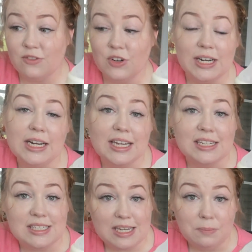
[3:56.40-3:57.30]
for getting a
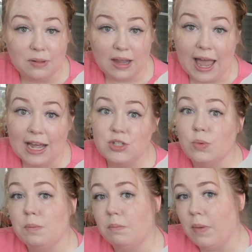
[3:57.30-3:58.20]
deep latch
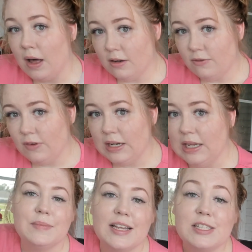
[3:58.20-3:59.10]
with bottle
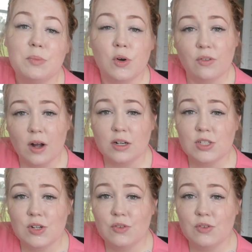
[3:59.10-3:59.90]
feeding. It's more functional